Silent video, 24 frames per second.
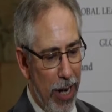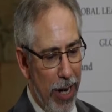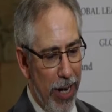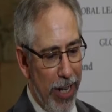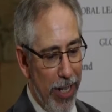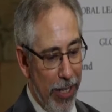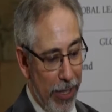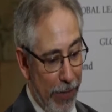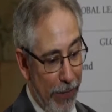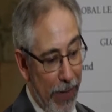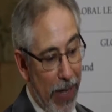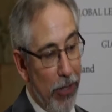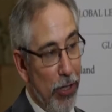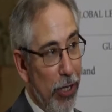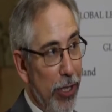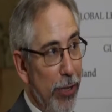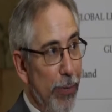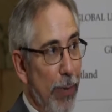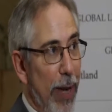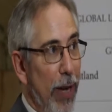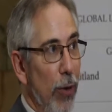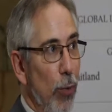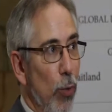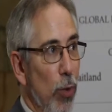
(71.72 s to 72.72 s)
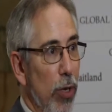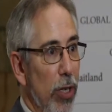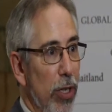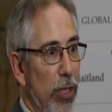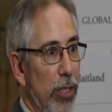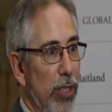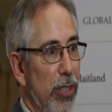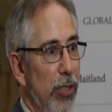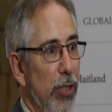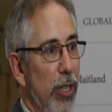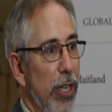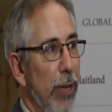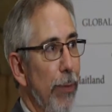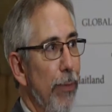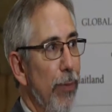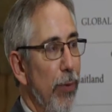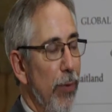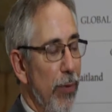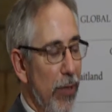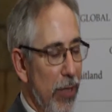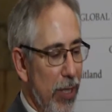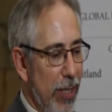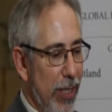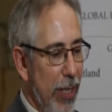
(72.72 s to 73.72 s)
interventions might work to keep
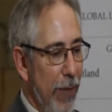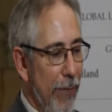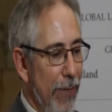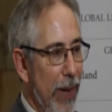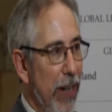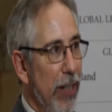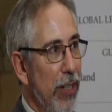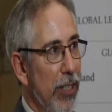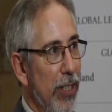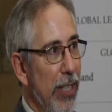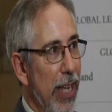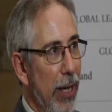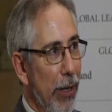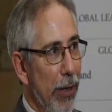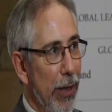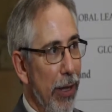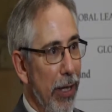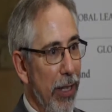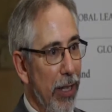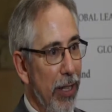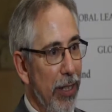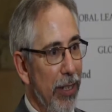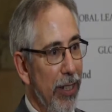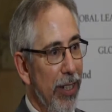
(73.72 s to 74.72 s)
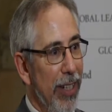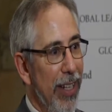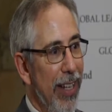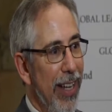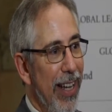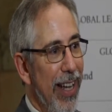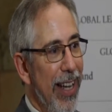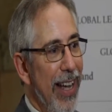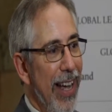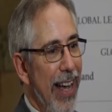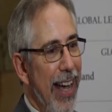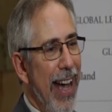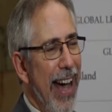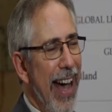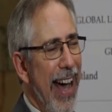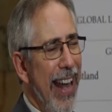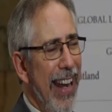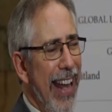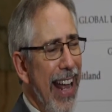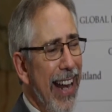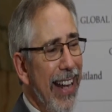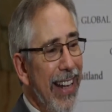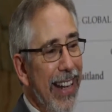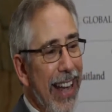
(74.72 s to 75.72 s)
seafarers healthier.
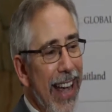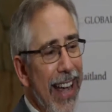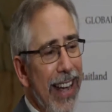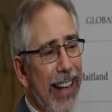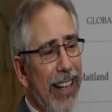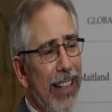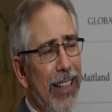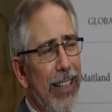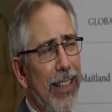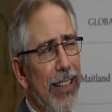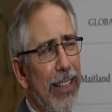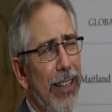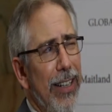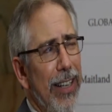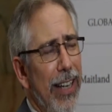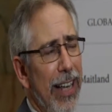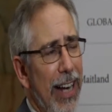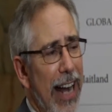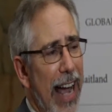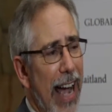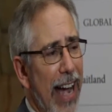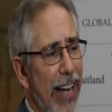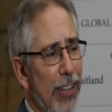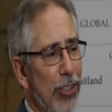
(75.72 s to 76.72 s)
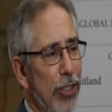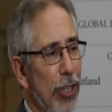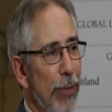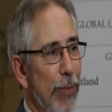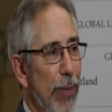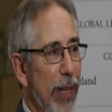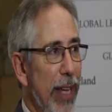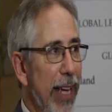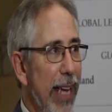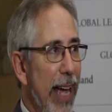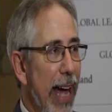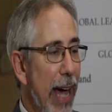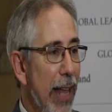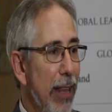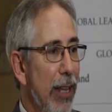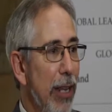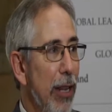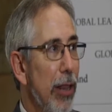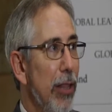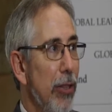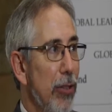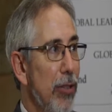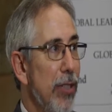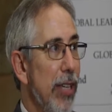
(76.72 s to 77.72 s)
And that data can actually be
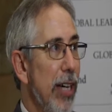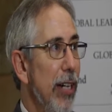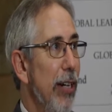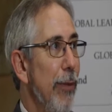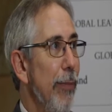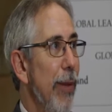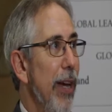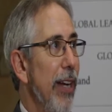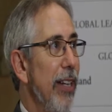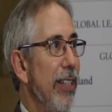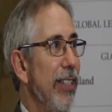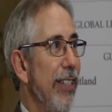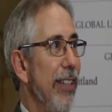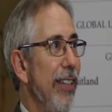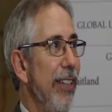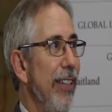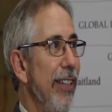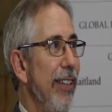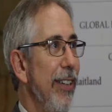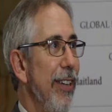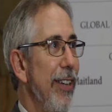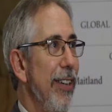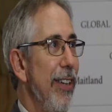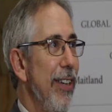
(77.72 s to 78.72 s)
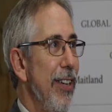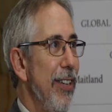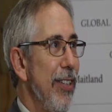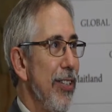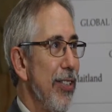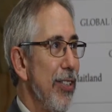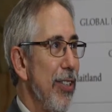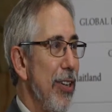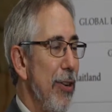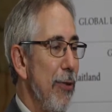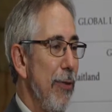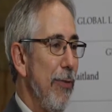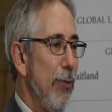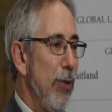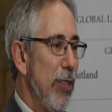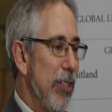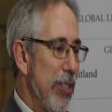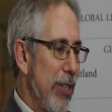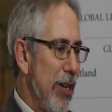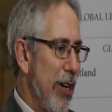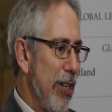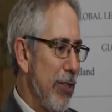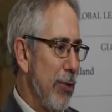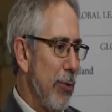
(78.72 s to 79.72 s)
gathered through telemedicine. So if we
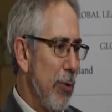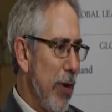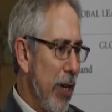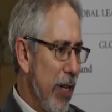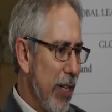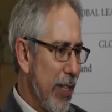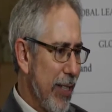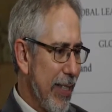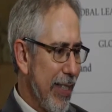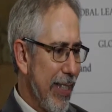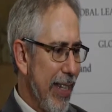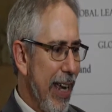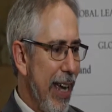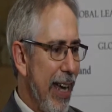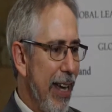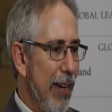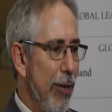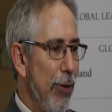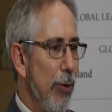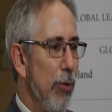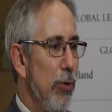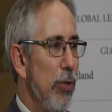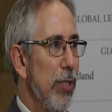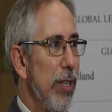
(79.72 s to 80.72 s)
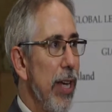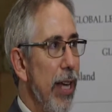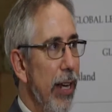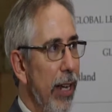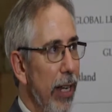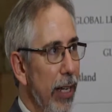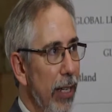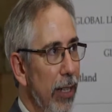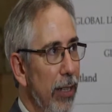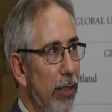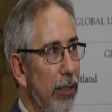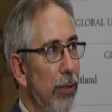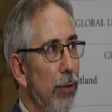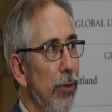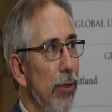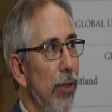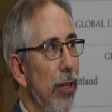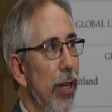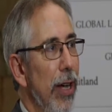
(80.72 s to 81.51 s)
start to understand who's getting ill,